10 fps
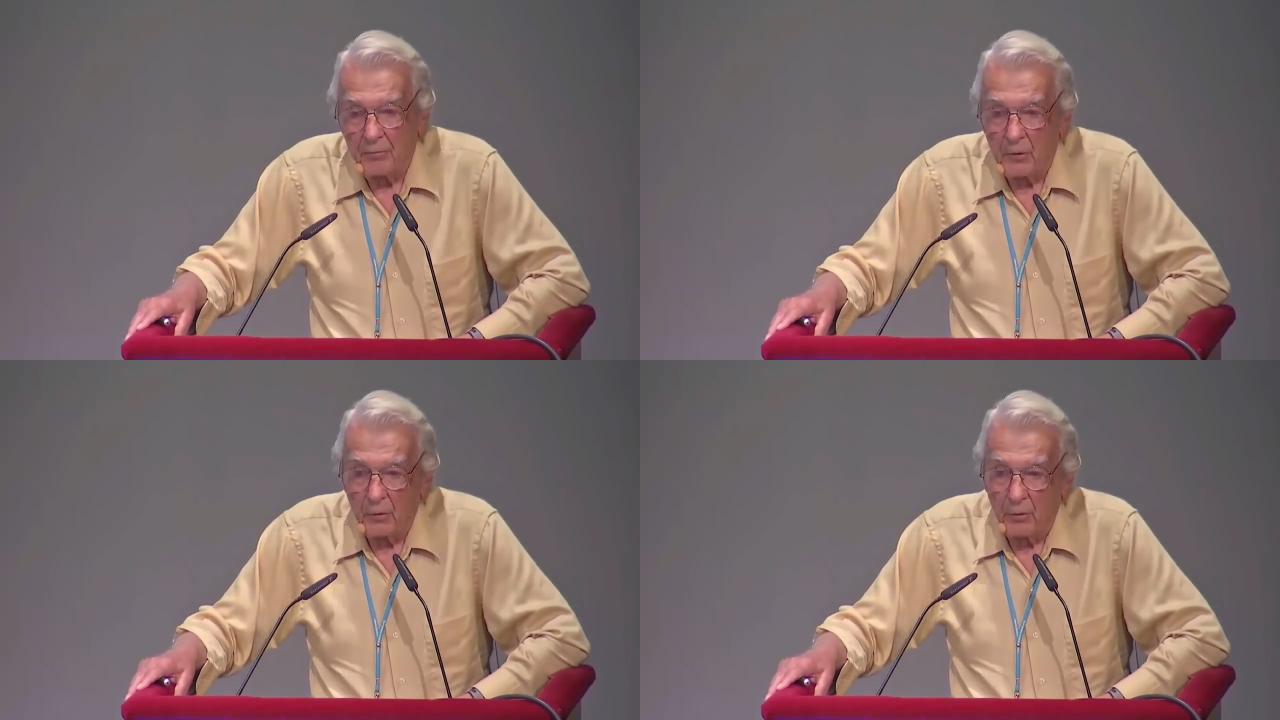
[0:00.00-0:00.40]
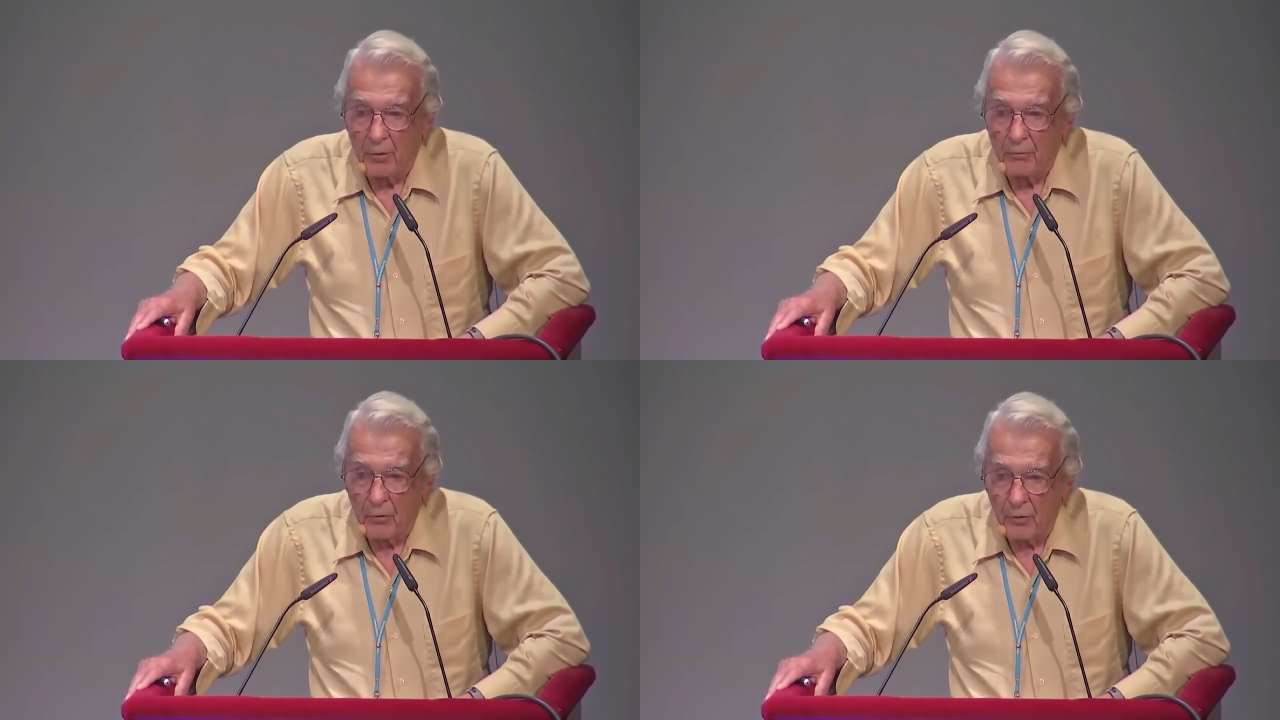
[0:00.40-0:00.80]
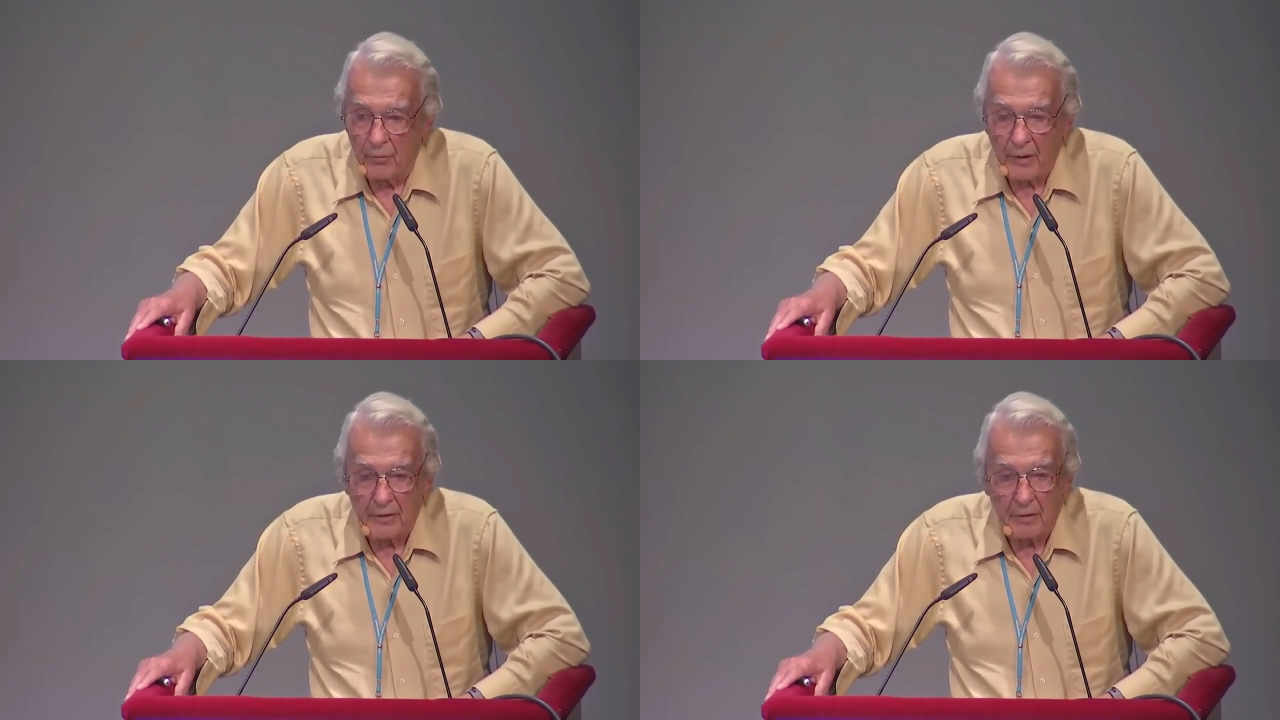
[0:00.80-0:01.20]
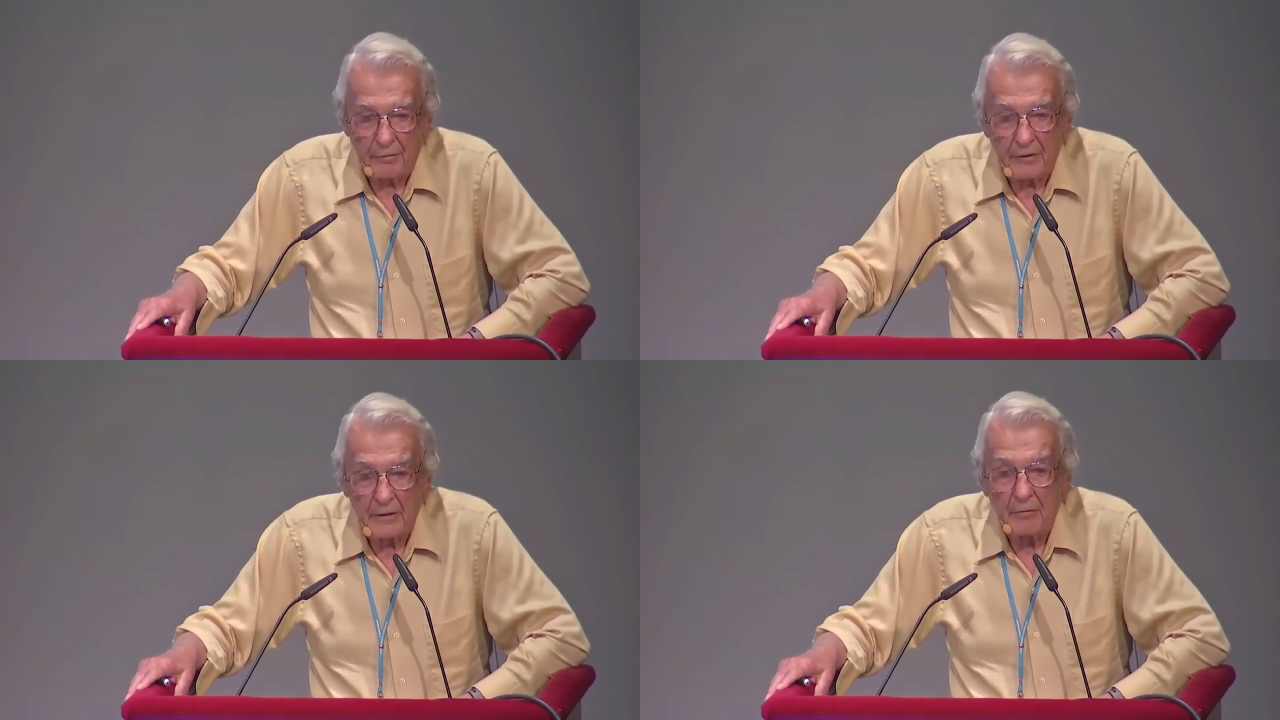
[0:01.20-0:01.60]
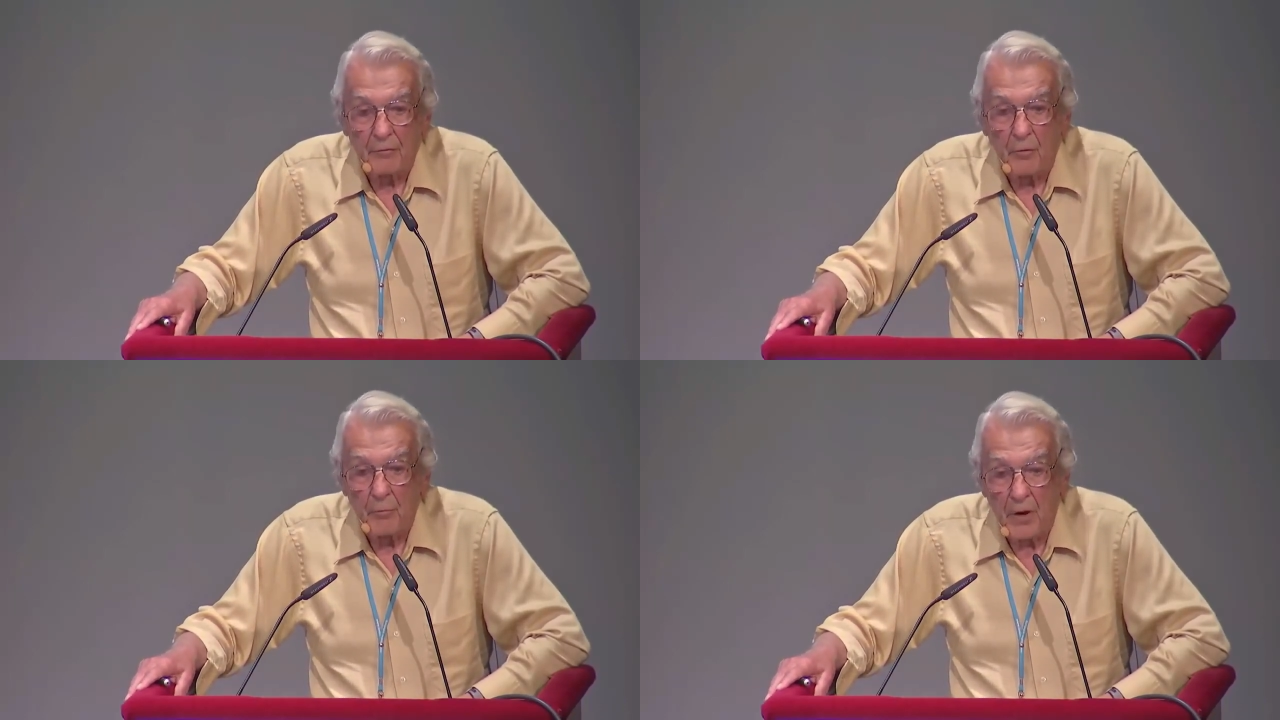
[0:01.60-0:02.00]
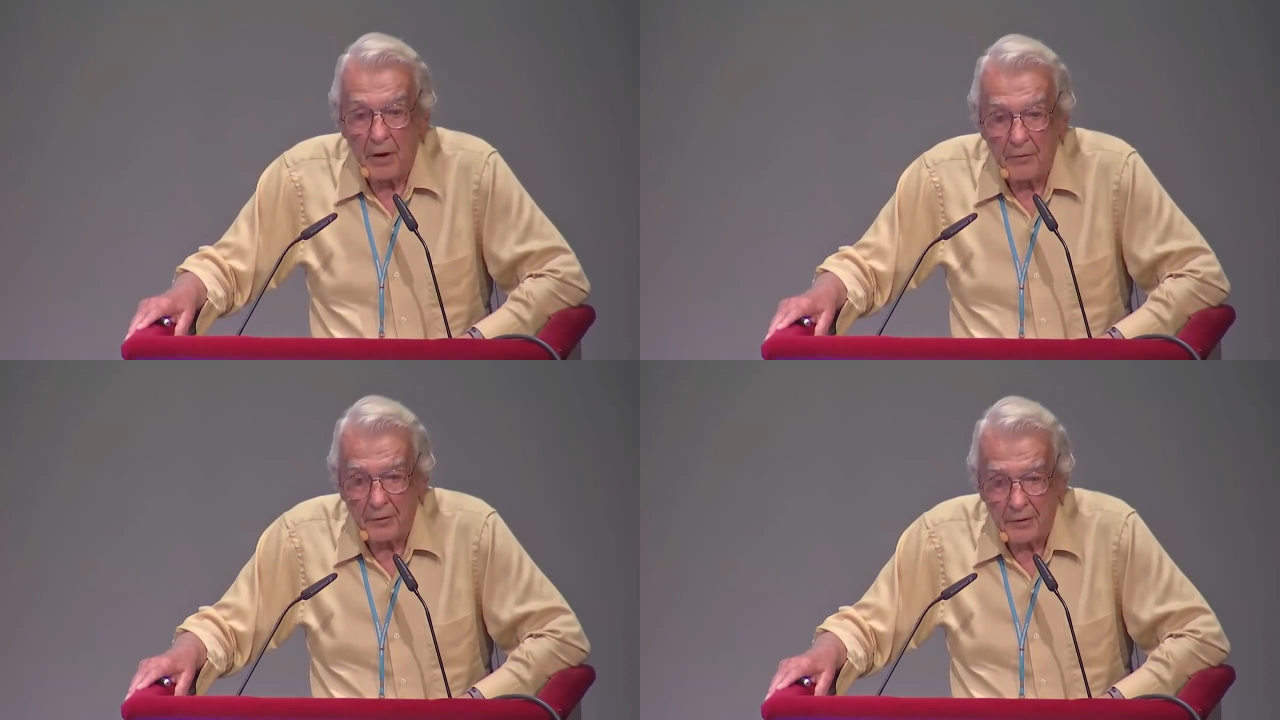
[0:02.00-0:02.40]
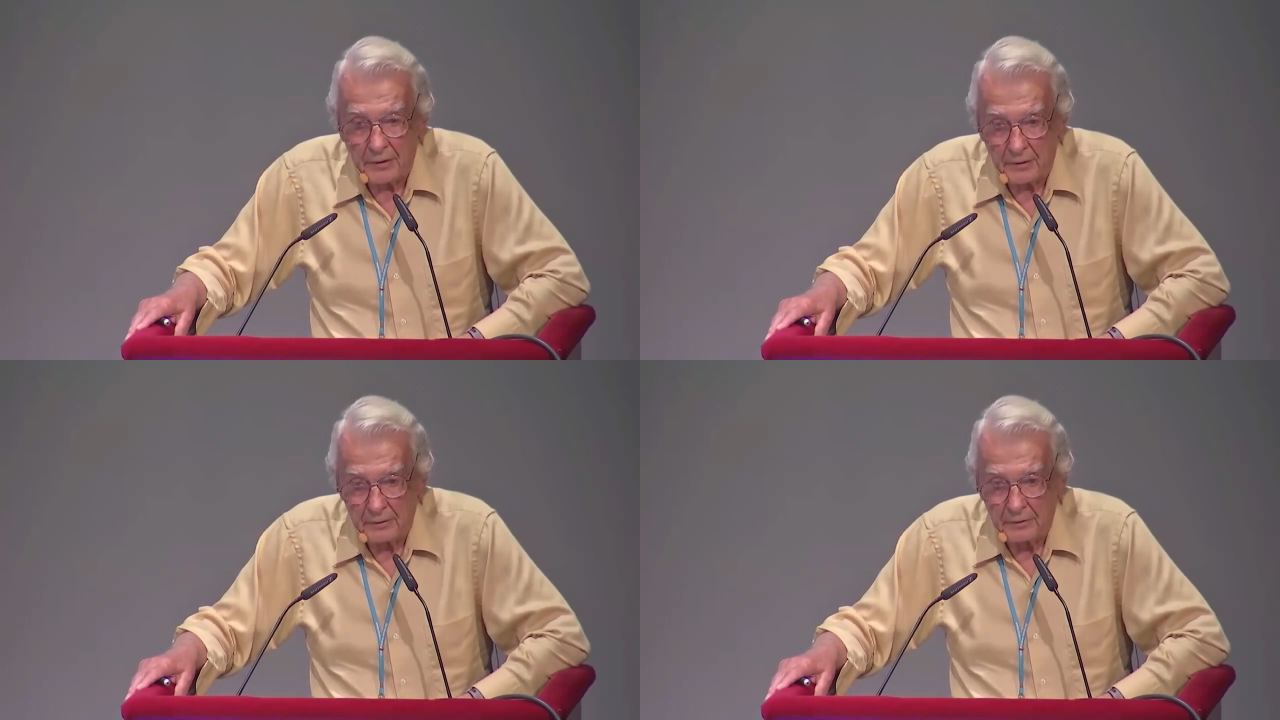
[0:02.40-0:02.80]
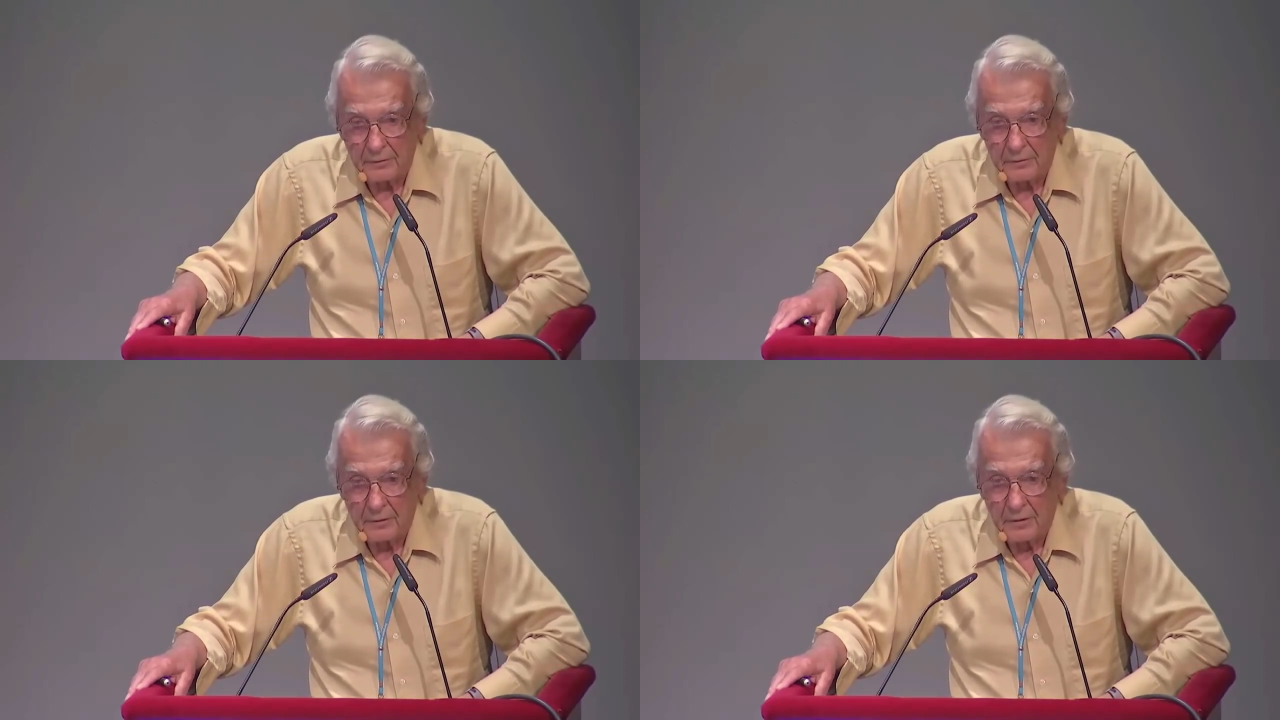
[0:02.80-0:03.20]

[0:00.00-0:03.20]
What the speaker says: from global warming, they're fleeing from poverty.